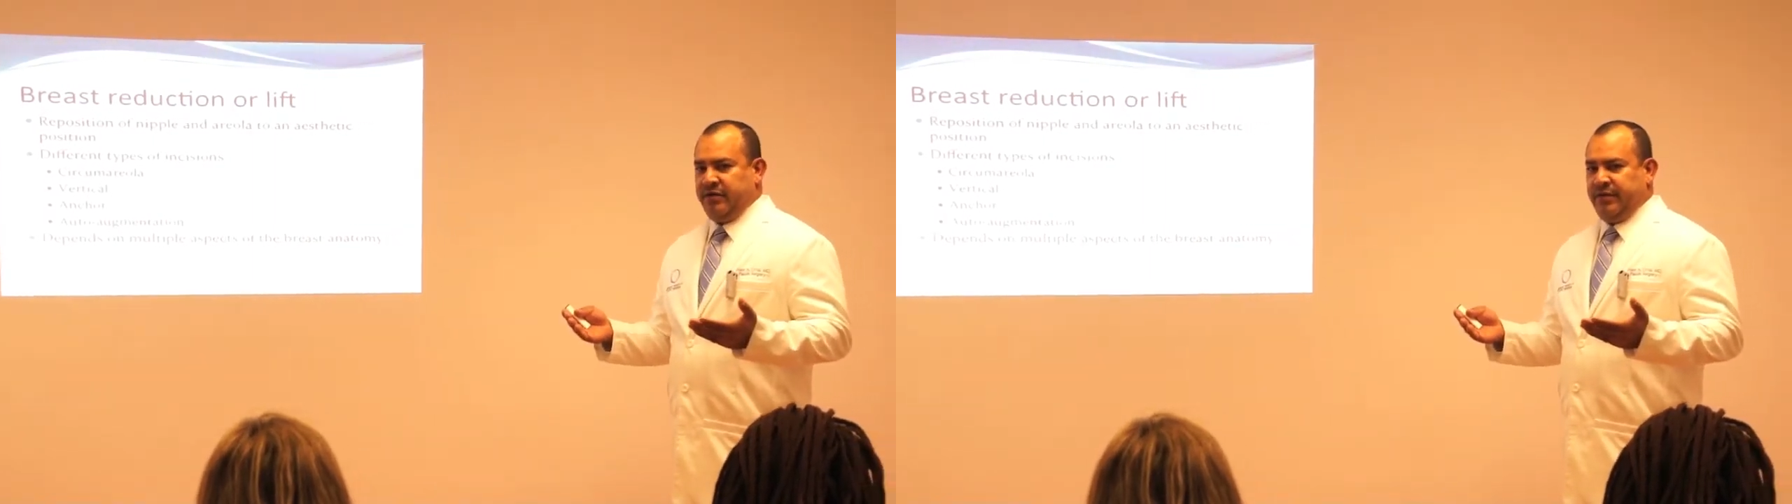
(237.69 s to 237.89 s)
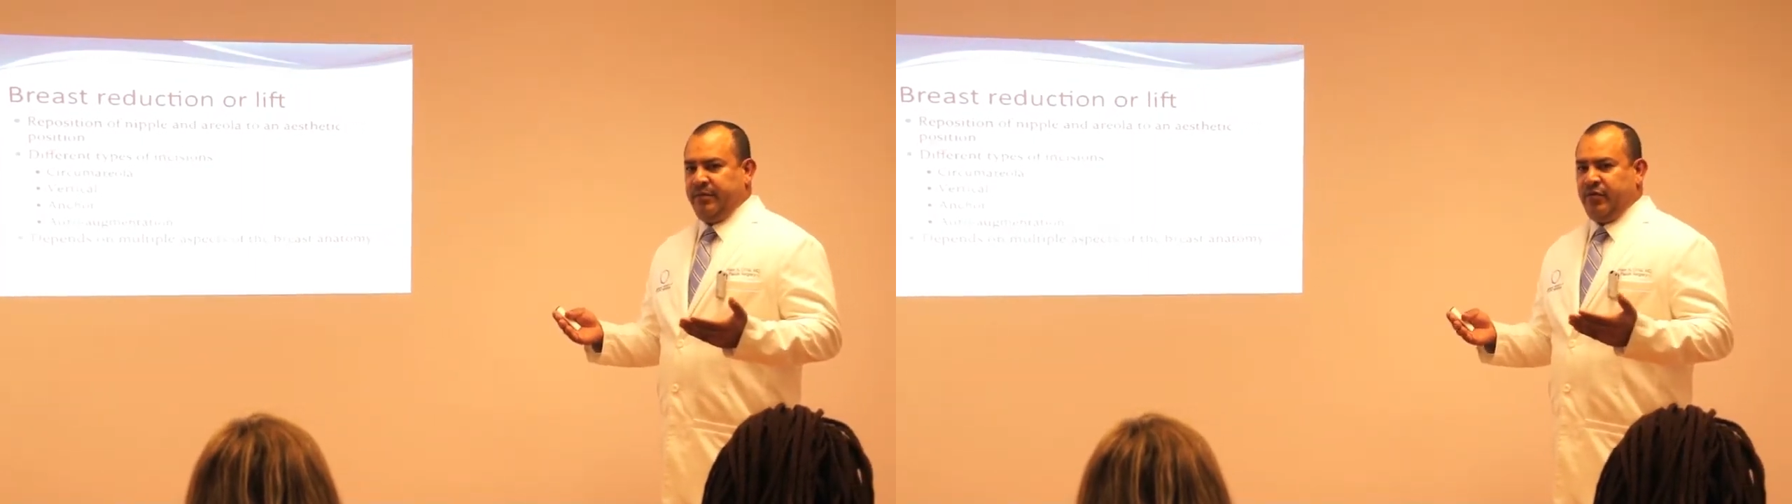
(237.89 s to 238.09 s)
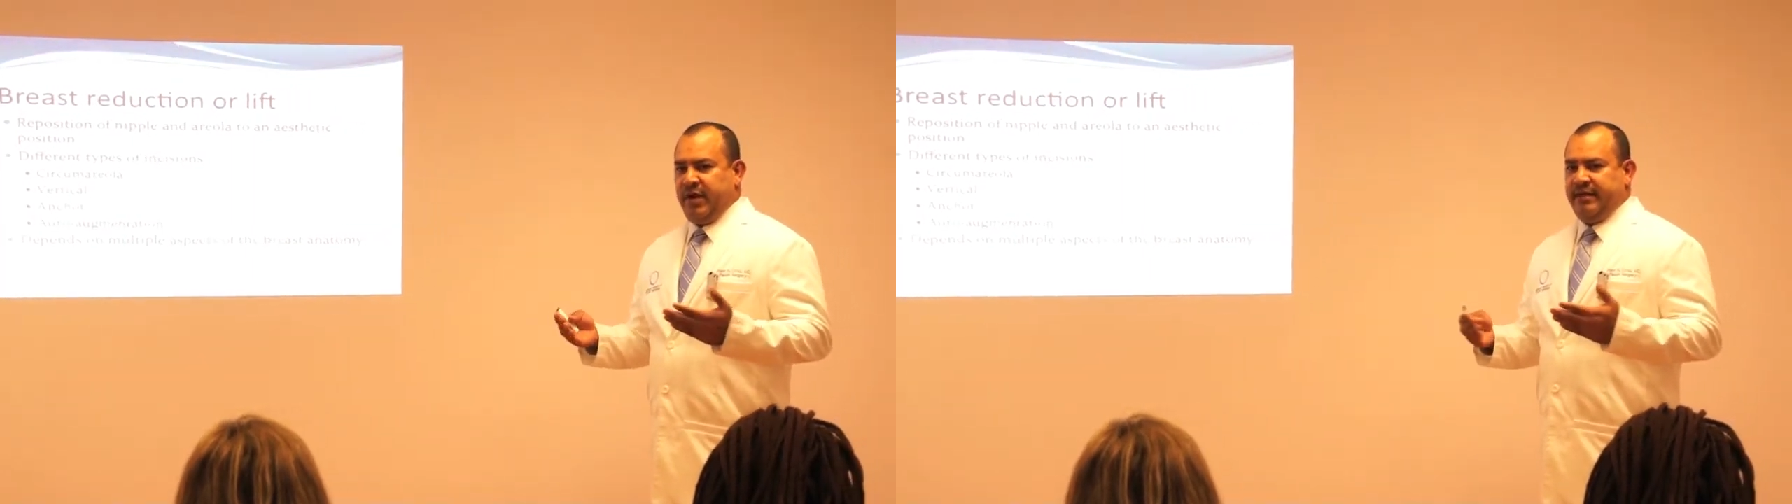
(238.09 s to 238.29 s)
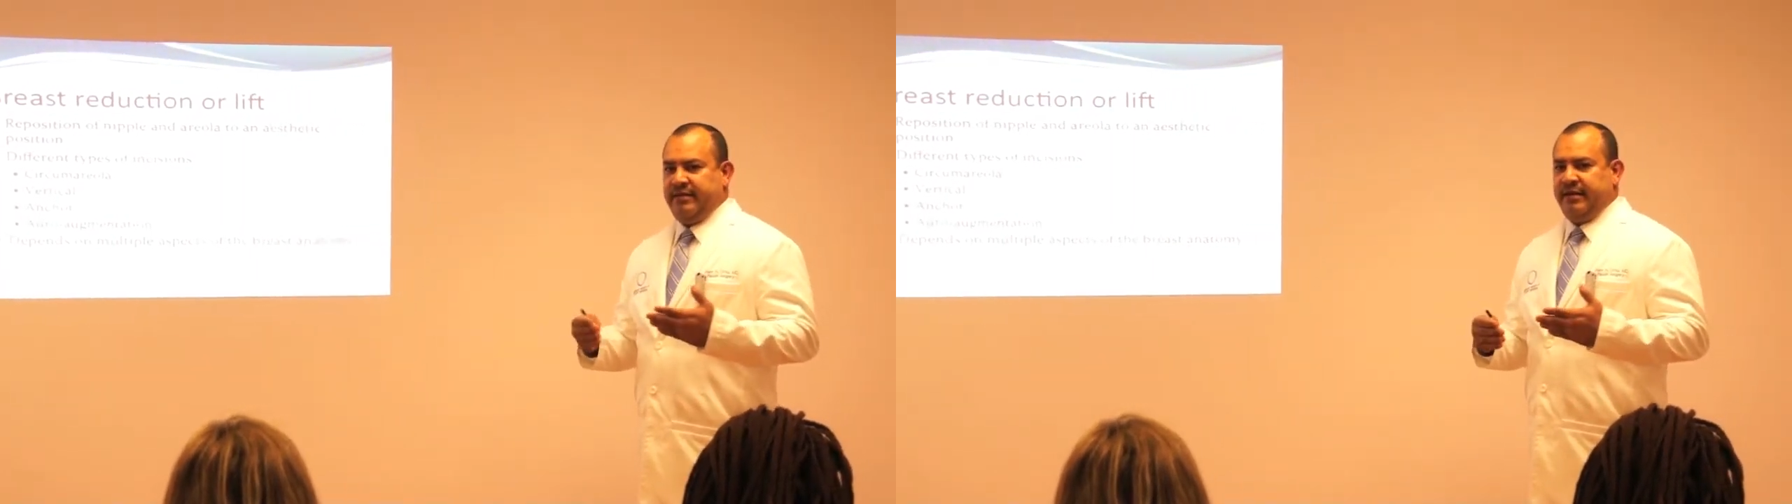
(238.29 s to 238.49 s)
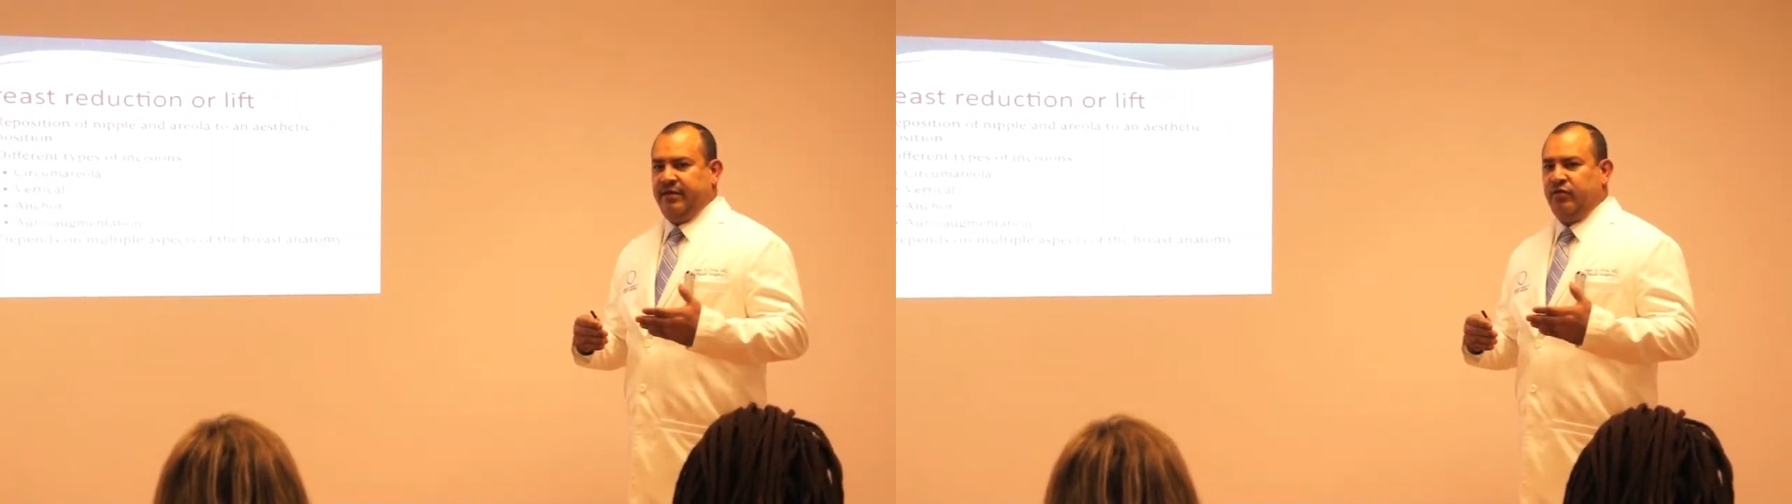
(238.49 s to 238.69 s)
of the
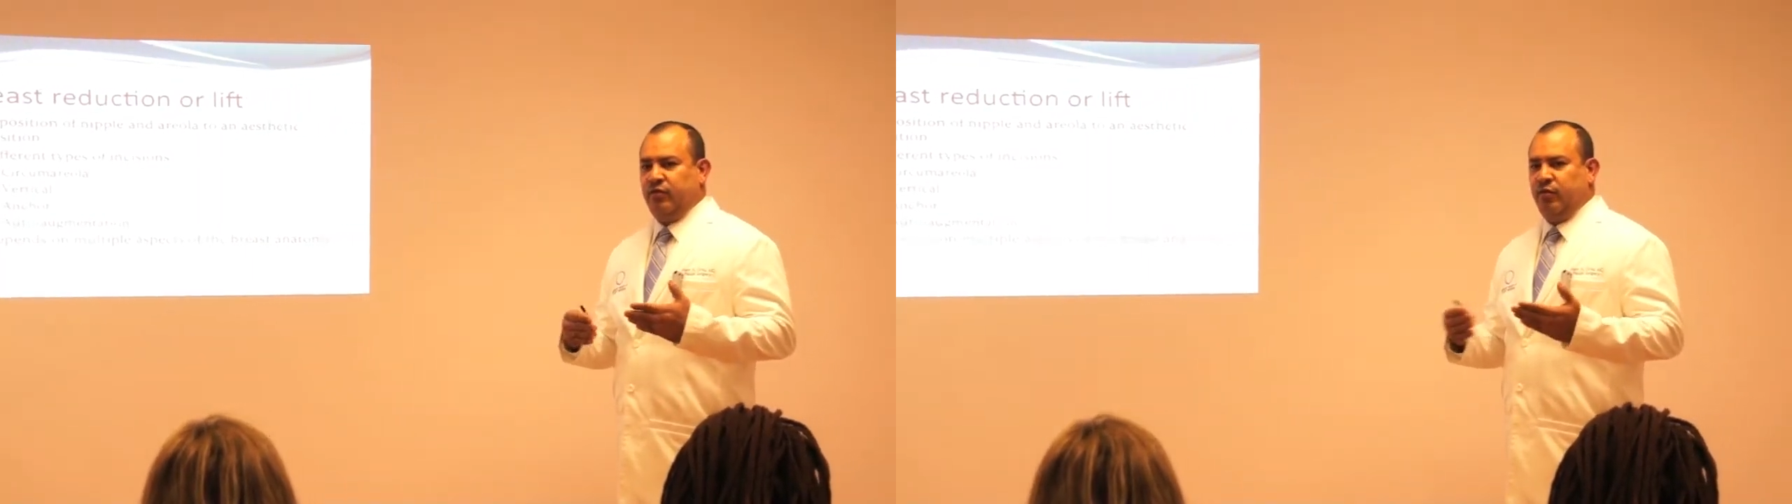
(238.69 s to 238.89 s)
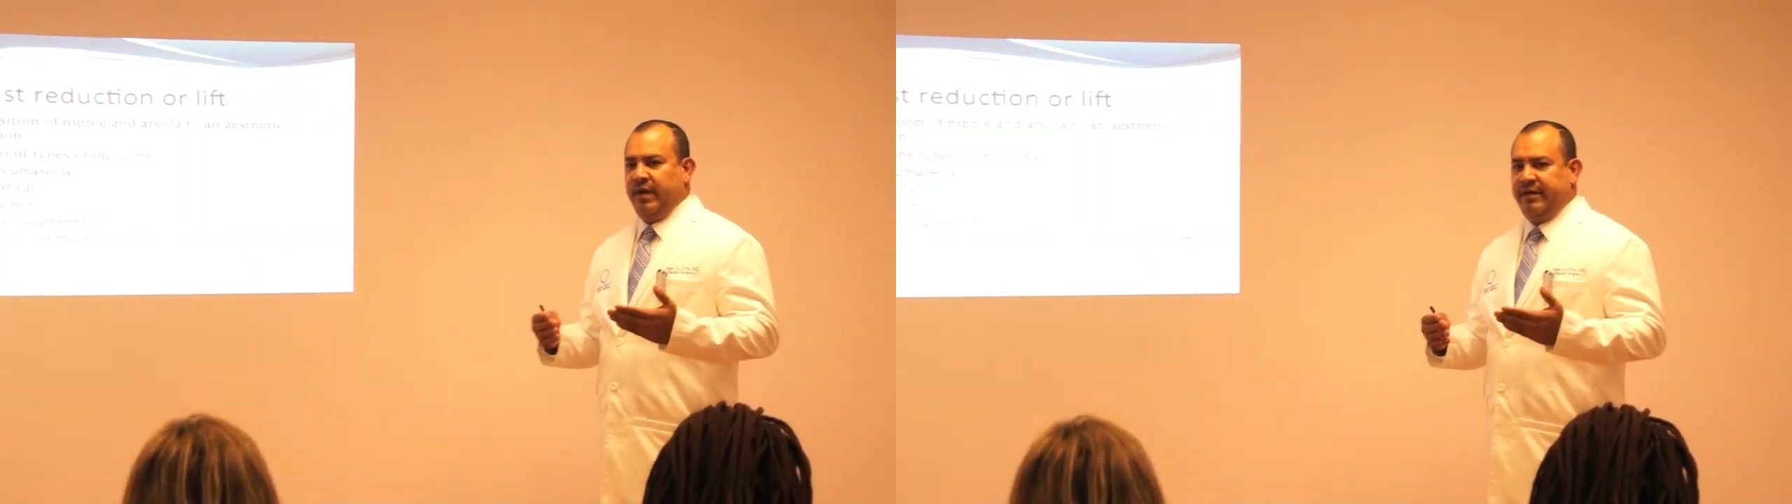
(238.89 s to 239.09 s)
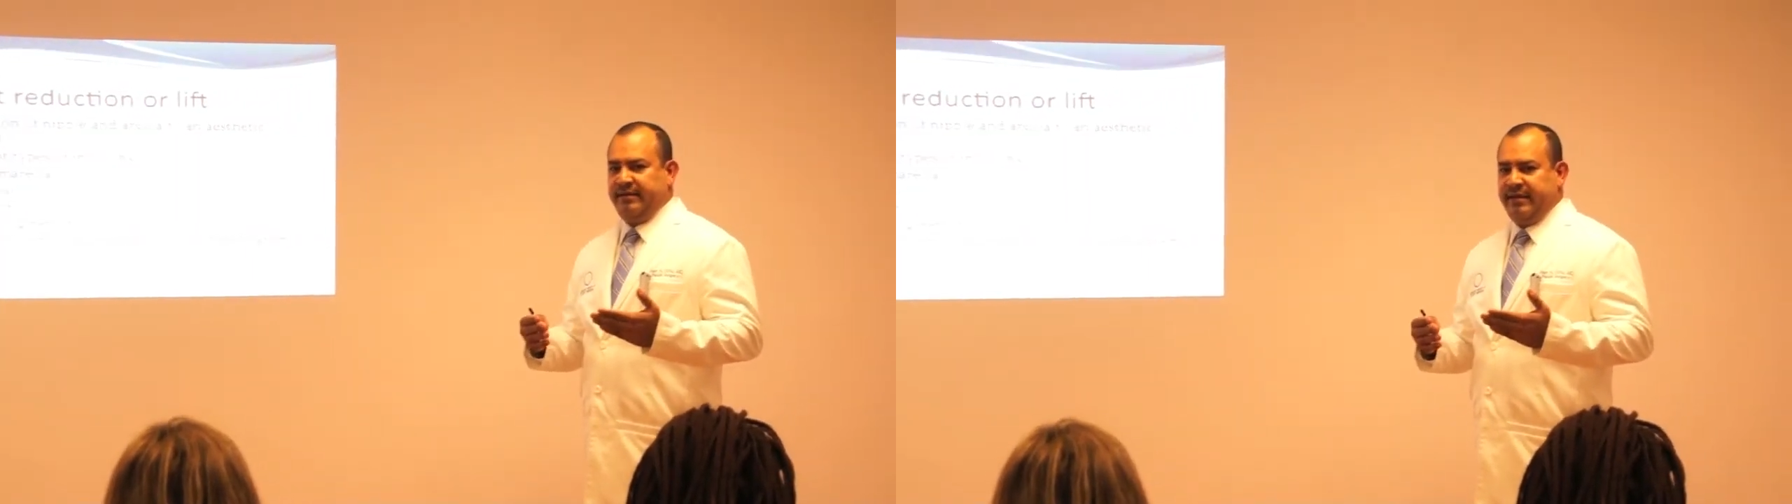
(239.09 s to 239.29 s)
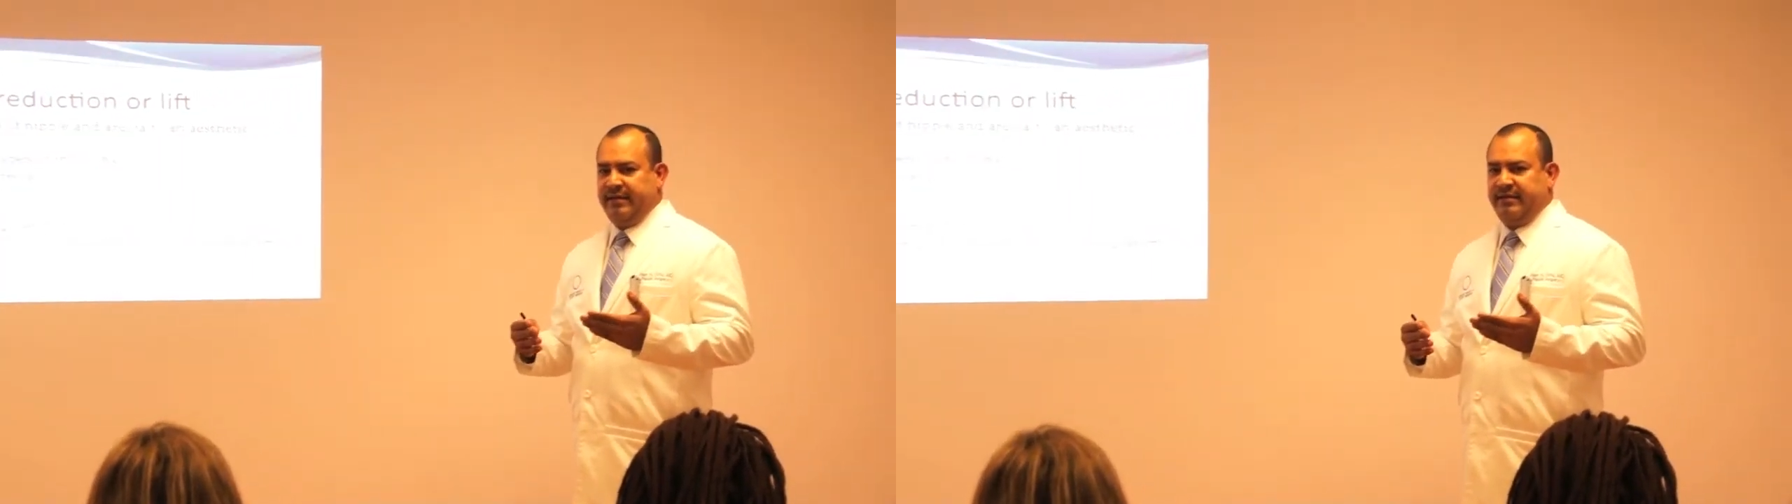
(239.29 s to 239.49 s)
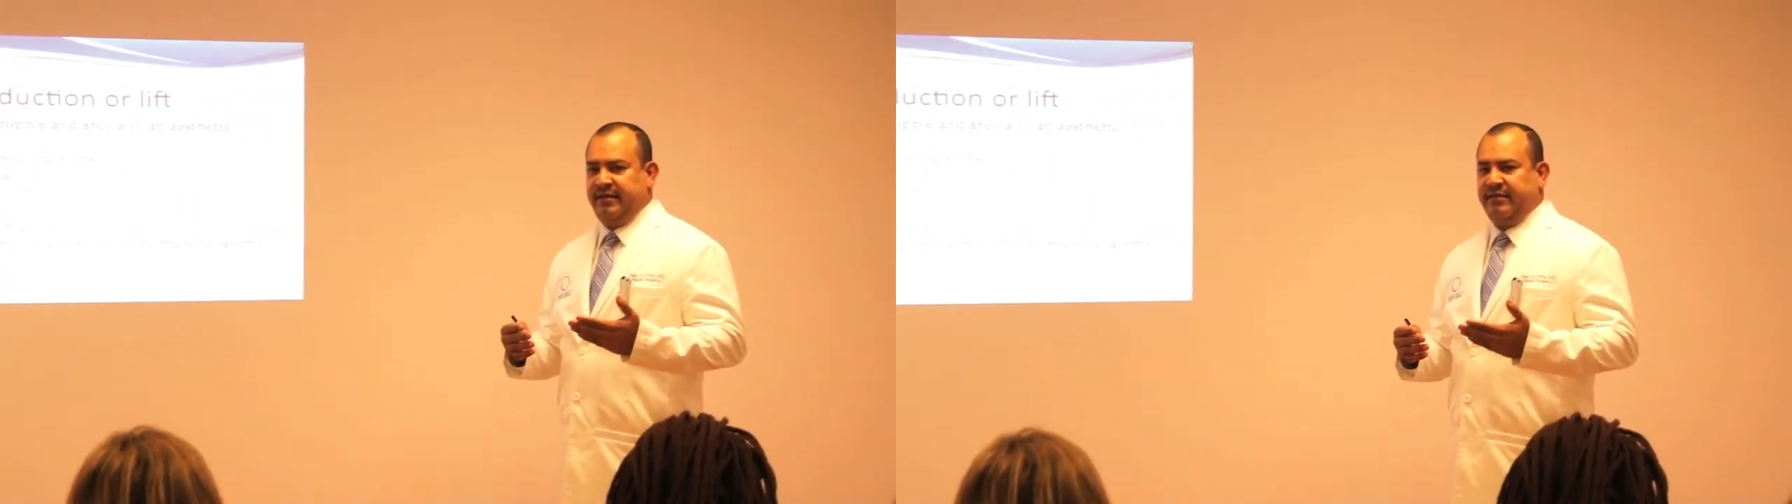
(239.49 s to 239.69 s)
breast and it's too
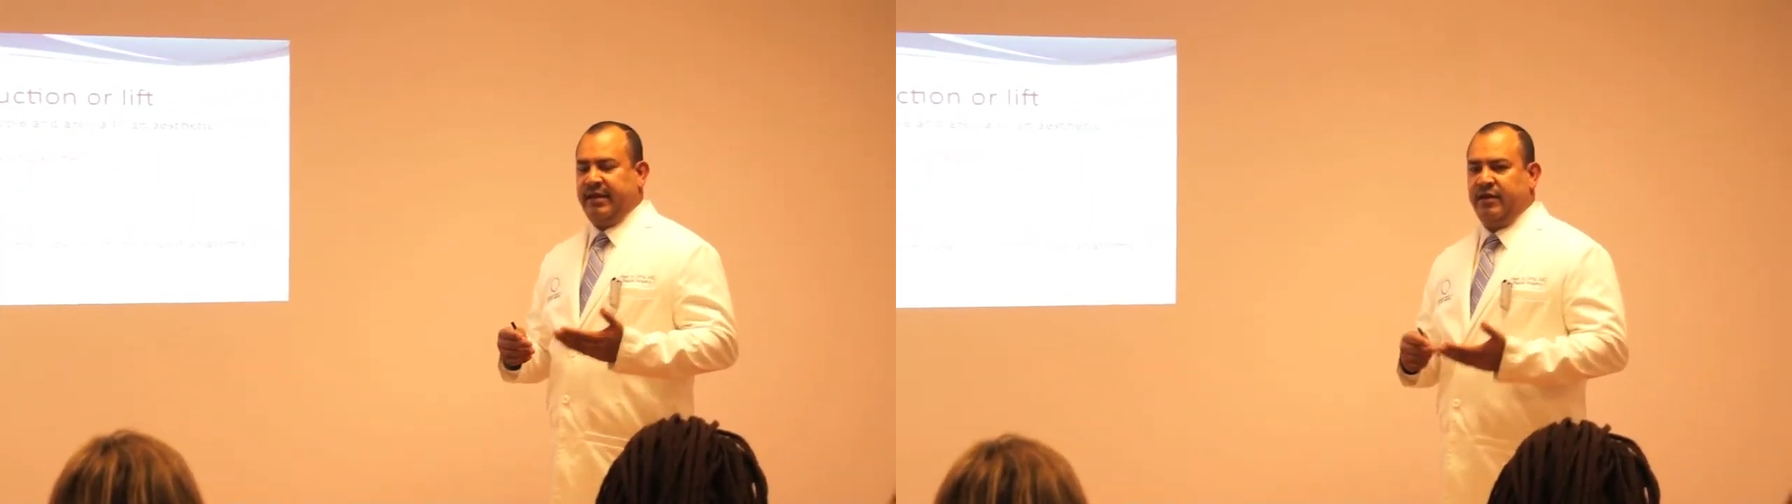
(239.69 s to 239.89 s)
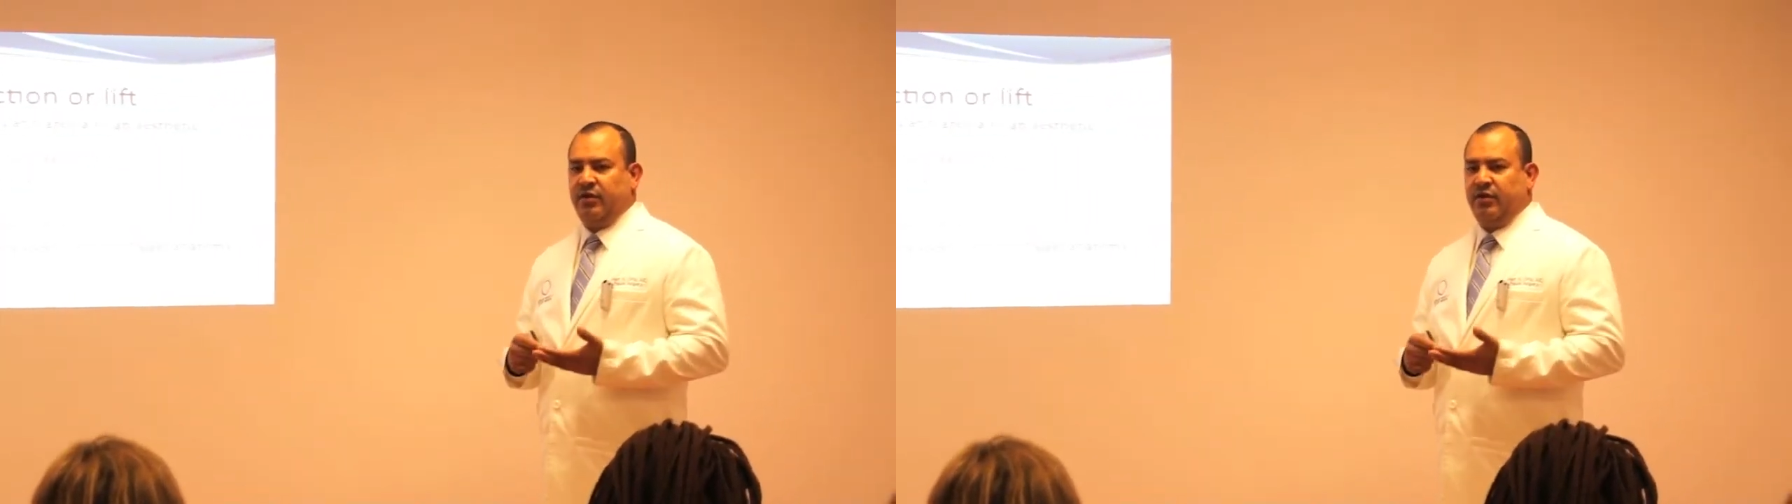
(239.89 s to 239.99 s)
excessive, and